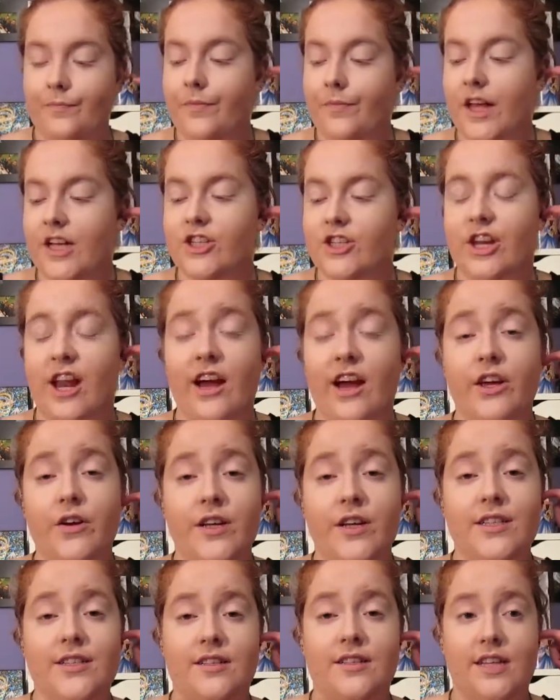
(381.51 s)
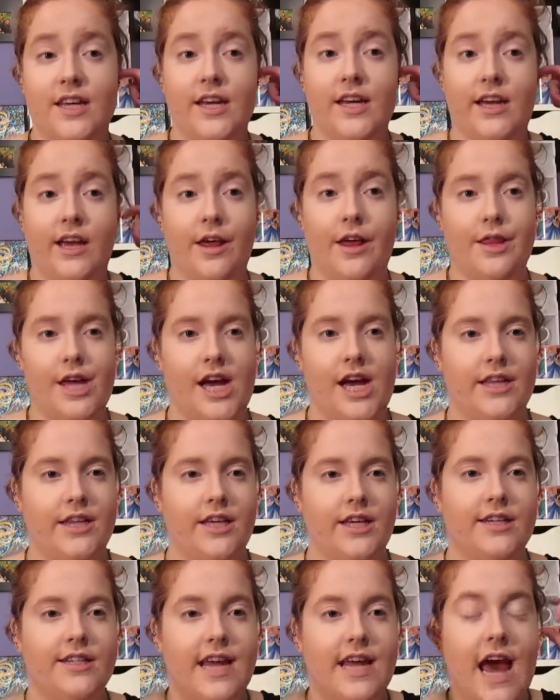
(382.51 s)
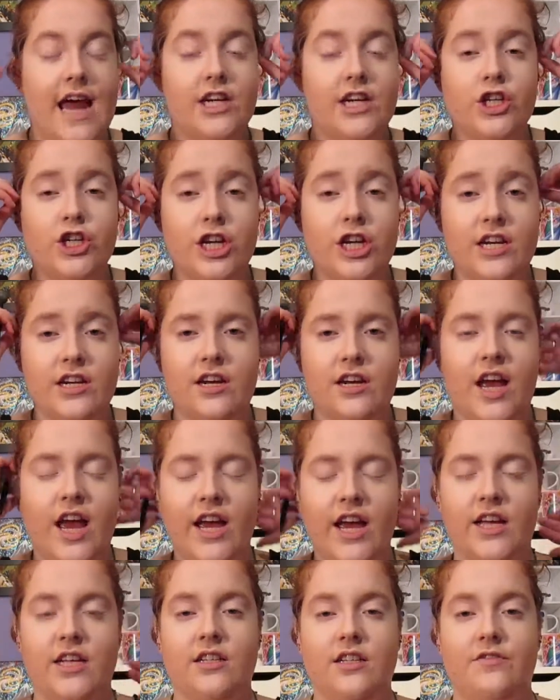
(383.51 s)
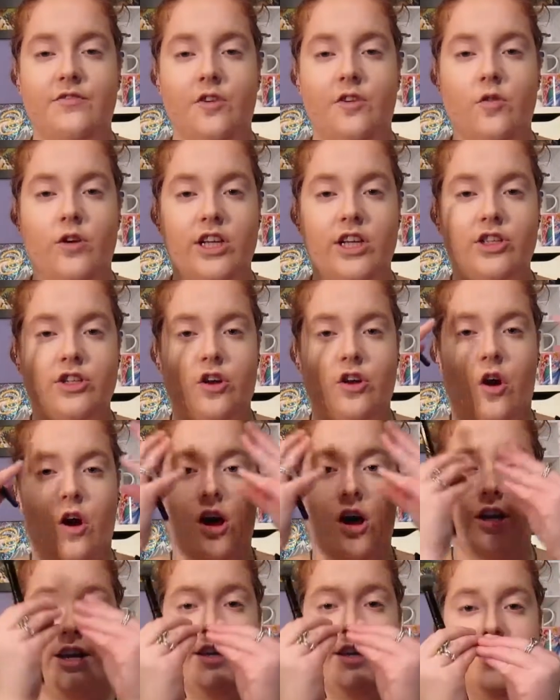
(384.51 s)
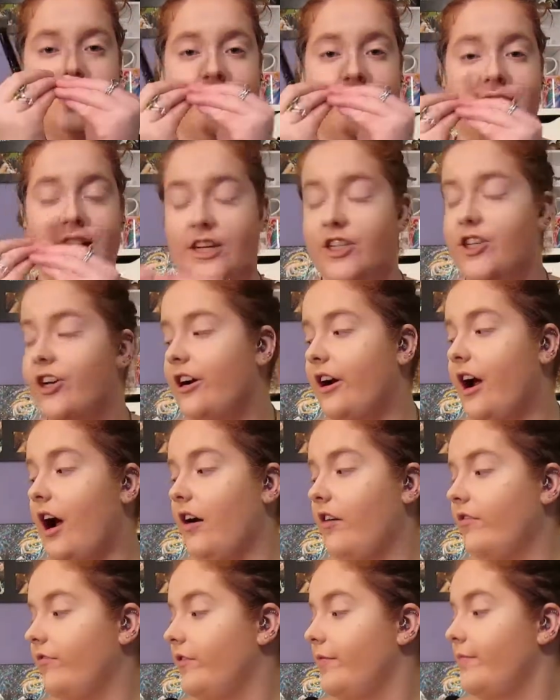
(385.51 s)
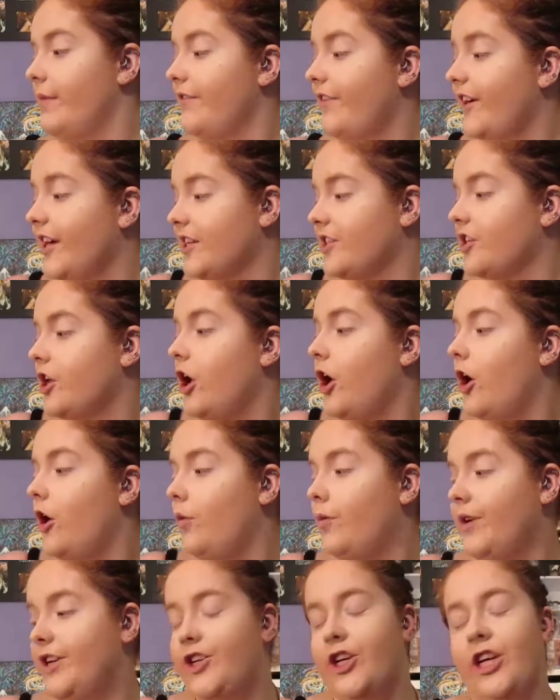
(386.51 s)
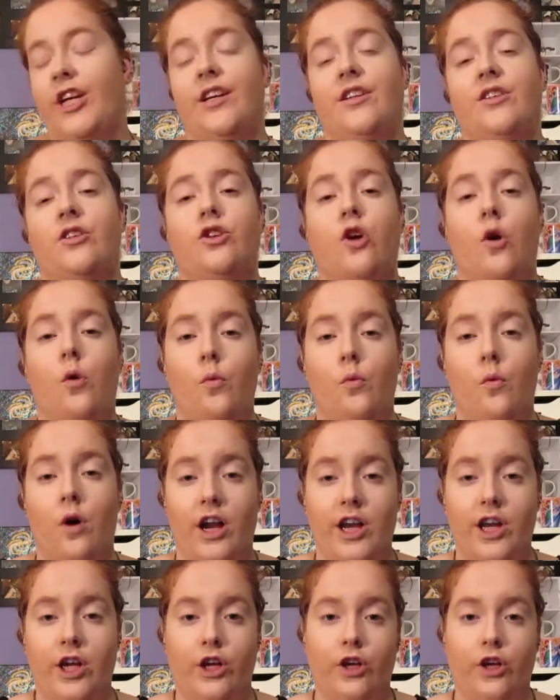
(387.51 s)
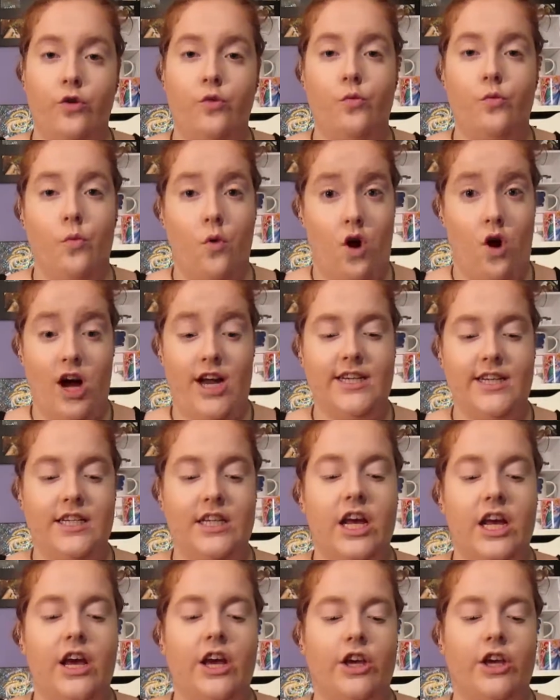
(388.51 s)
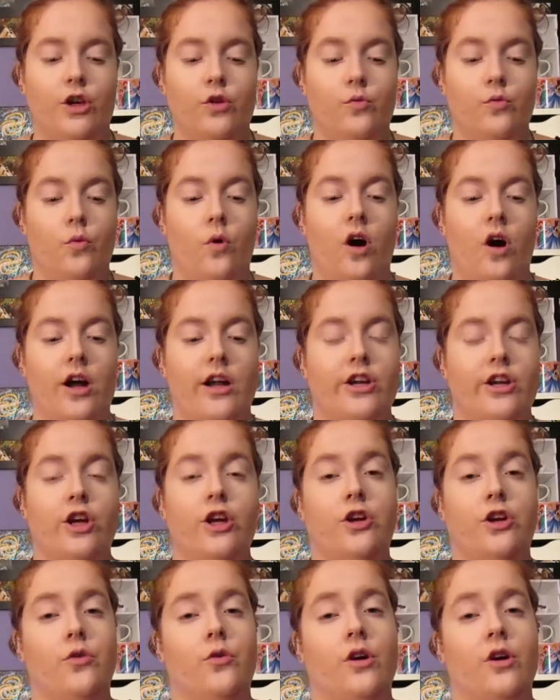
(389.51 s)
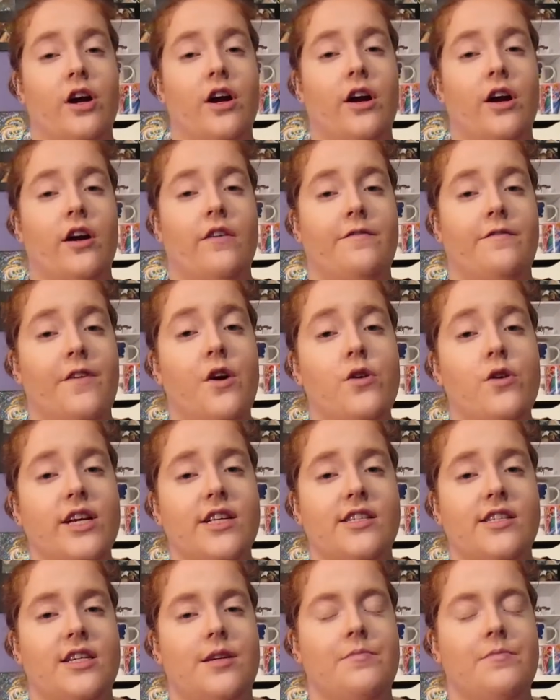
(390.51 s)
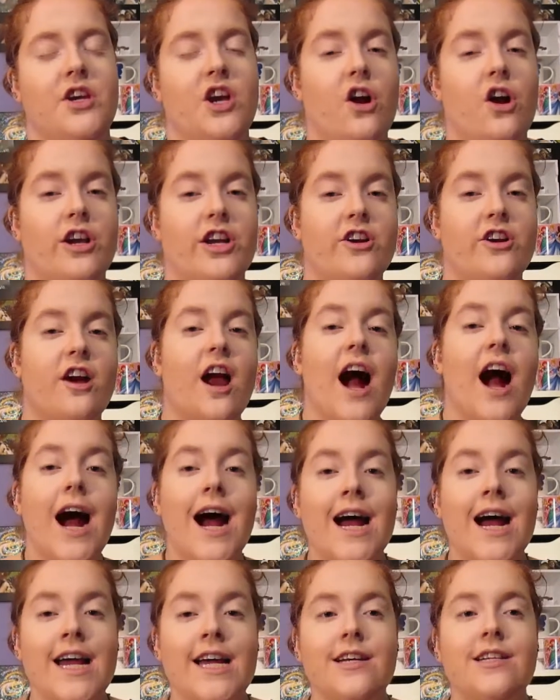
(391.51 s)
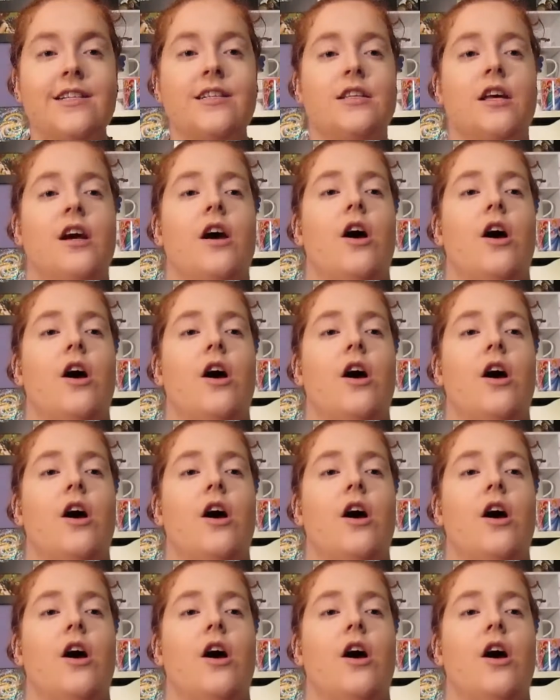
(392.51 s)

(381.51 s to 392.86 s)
So now you can see that the attention is focused on the center of my face, which is what you want. You want your focus to be on your eyes,